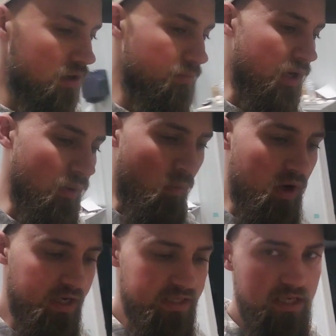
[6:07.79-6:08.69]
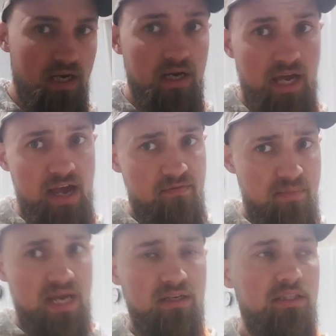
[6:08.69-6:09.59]
But one is a half
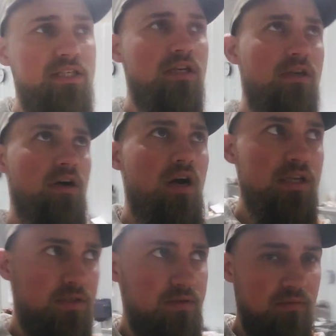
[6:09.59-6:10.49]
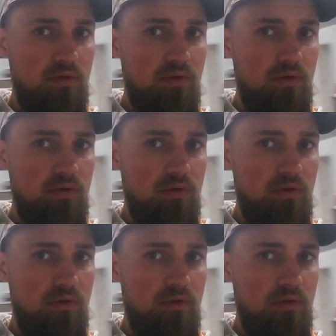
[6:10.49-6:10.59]
Mangalitsa cross,